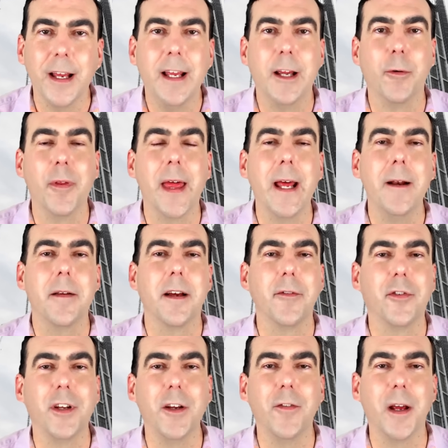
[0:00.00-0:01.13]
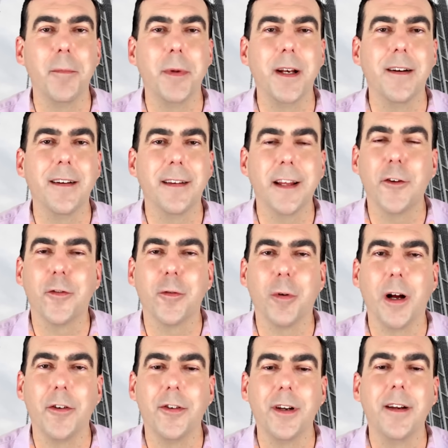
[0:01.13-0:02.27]
And with that, I'm Steve Van Metre. Thanks for
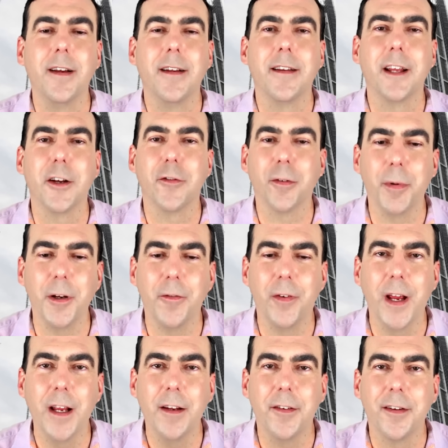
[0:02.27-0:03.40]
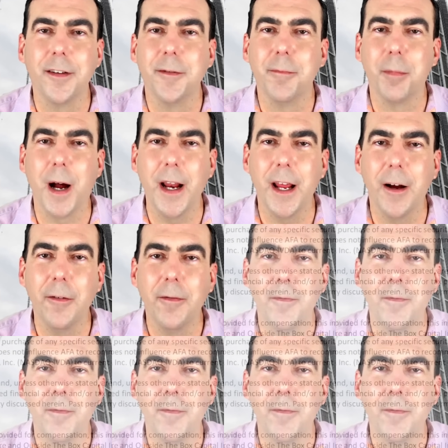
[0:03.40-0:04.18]
watching. Thanks for being fans. Bye now.